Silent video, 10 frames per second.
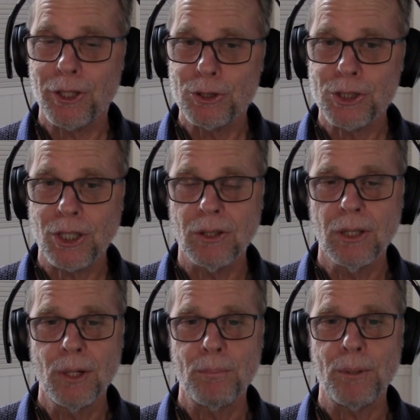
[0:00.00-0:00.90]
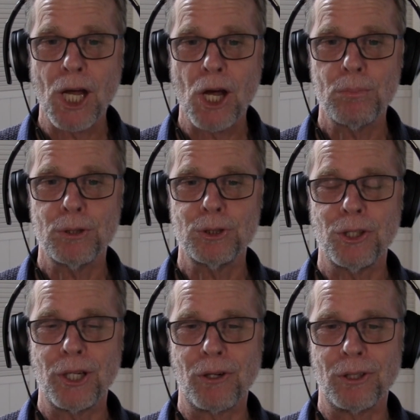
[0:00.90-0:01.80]
and also be open
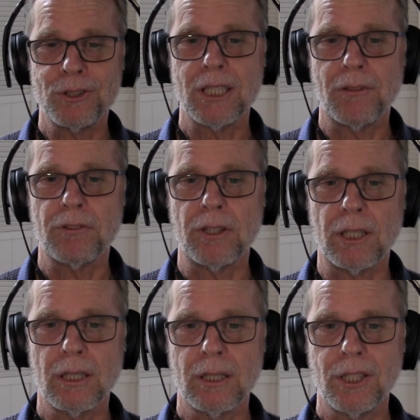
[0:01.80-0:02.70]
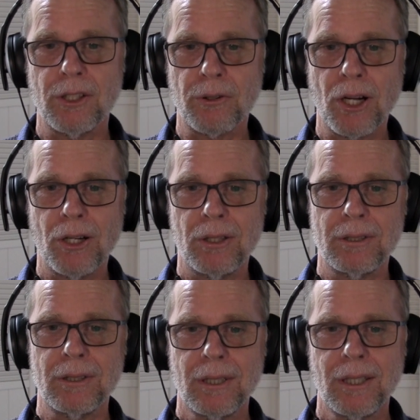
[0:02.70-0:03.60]
to their own suffering, to their
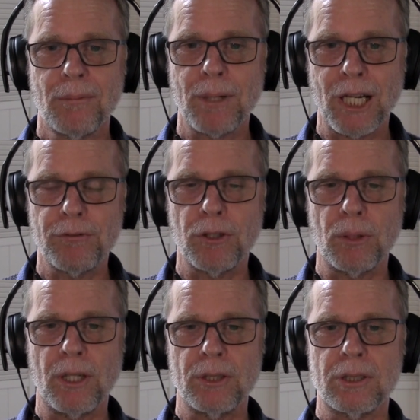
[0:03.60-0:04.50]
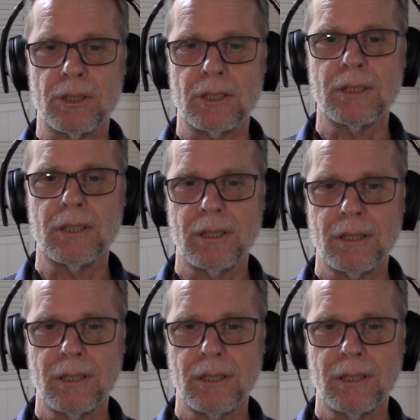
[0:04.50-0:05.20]
own painful emotions.